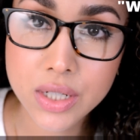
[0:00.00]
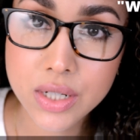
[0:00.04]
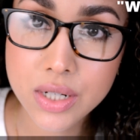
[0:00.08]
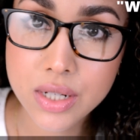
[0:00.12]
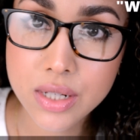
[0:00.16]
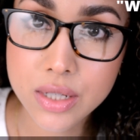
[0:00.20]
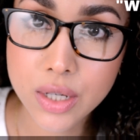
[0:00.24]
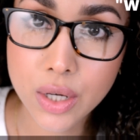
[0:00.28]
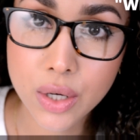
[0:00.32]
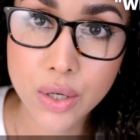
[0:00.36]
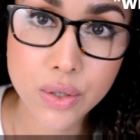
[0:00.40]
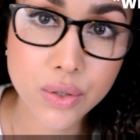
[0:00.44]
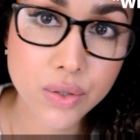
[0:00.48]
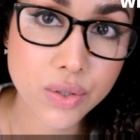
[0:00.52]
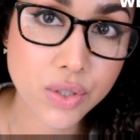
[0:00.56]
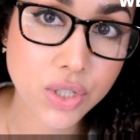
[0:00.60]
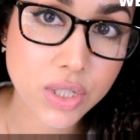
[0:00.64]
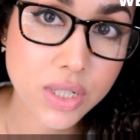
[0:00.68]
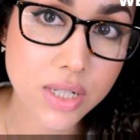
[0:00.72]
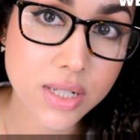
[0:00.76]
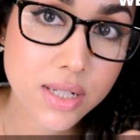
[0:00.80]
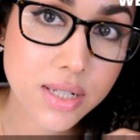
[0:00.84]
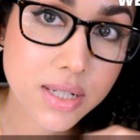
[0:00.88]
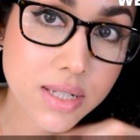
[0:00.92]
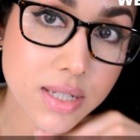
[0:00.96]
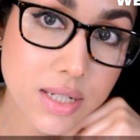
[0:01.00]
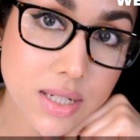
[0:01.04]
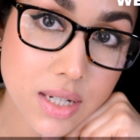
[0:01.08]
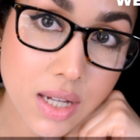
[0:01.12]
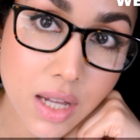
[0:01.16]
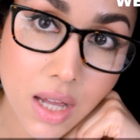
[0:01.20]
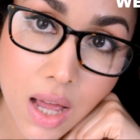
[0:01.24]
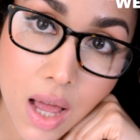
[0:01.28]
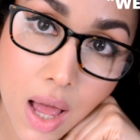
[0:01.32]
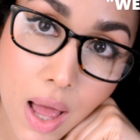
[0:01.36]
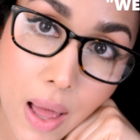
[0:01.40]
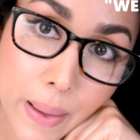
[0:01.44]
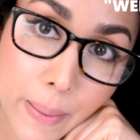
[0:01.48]
so just
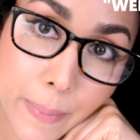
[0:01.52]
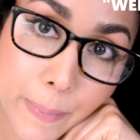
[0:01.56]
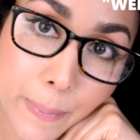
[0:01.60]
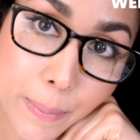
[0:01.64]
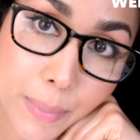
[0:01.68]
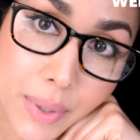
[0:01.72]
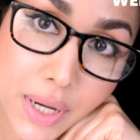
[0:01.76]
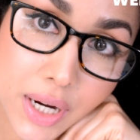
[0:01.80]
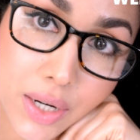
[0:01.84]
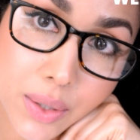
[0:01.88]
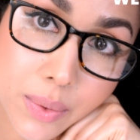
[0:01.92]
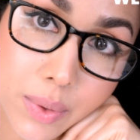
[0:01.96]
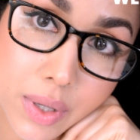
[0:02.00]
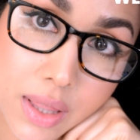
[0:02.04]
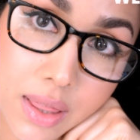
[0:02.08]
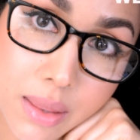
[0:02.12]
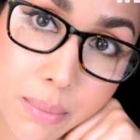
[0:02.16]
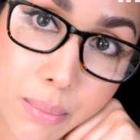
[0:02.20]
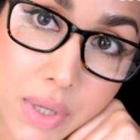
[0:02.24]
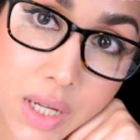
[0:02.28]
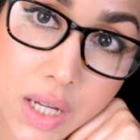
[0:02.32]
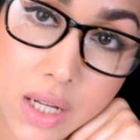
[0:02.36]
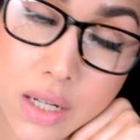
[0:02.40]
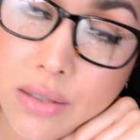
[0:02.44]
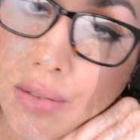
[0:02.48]
bear with me.